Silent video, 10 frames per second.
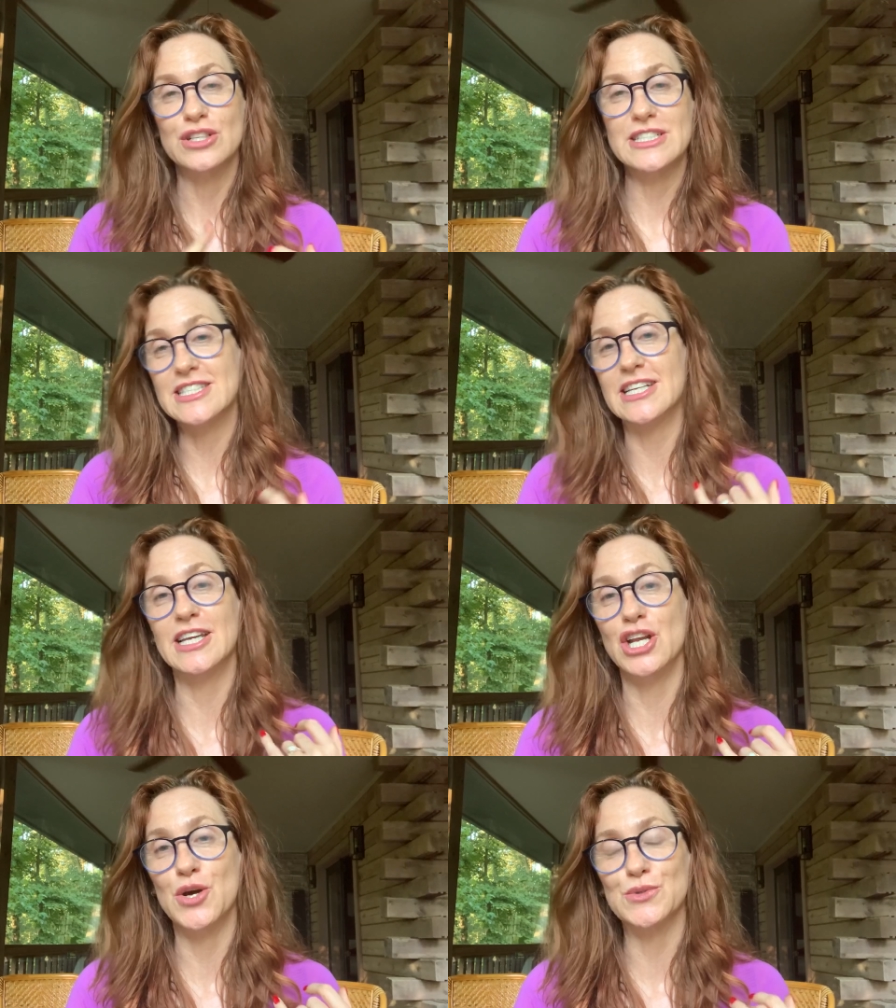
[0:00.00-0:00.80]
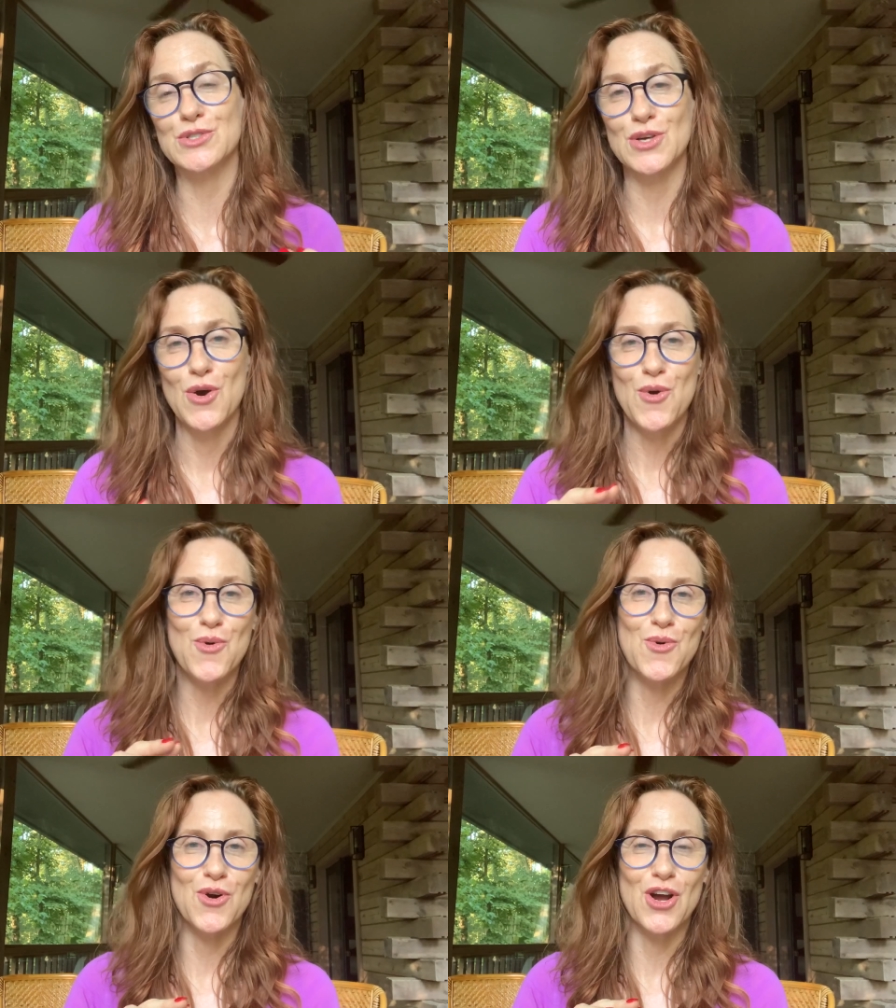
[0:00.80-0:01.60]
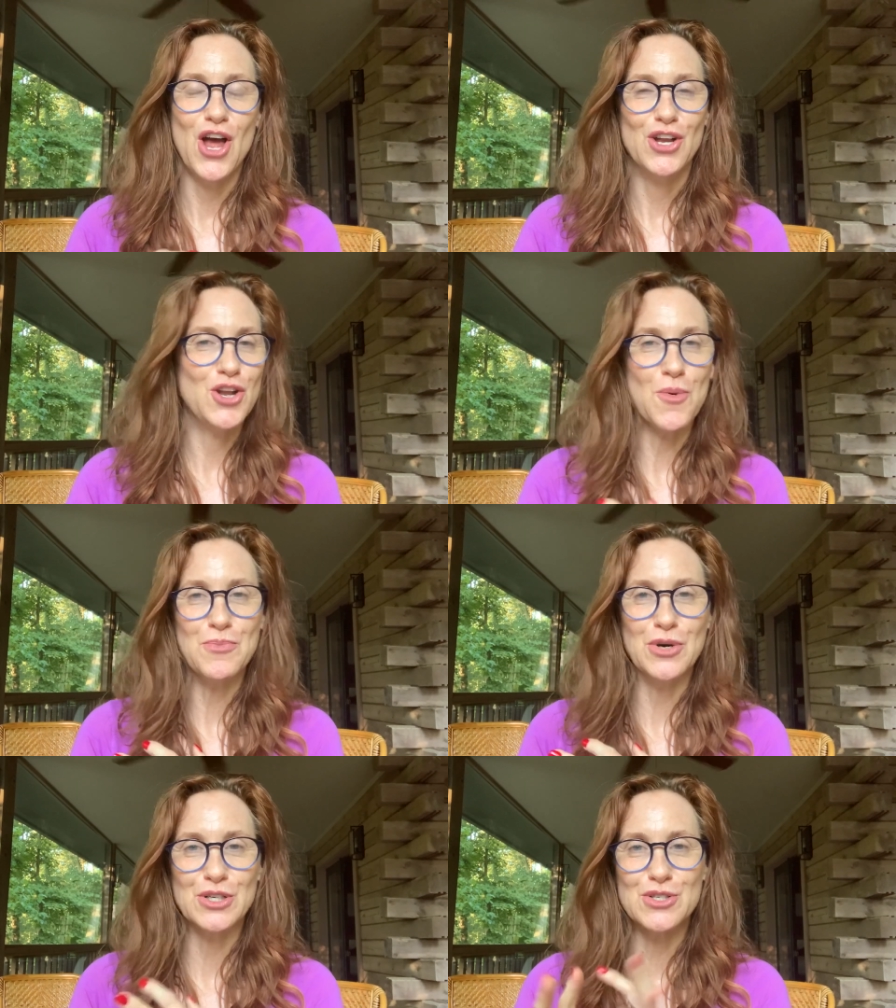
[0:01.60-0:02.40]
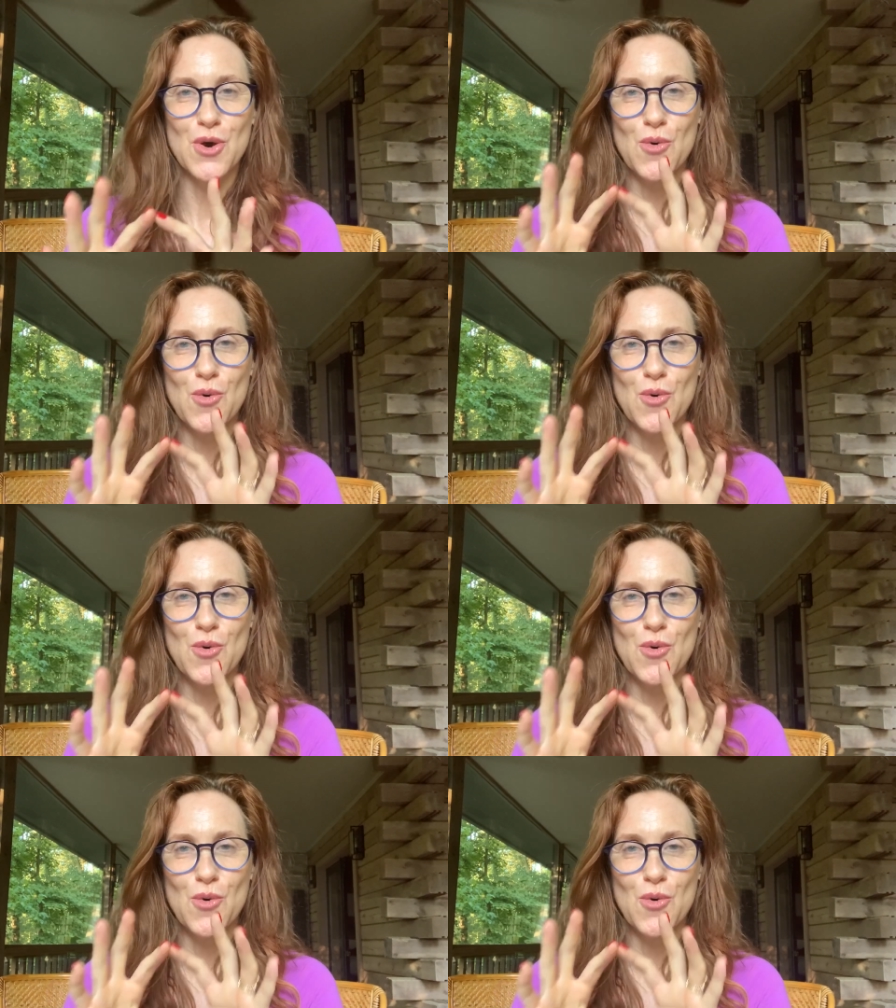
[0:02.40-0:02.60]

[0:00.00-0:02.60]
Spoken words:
sticky notes or notebooks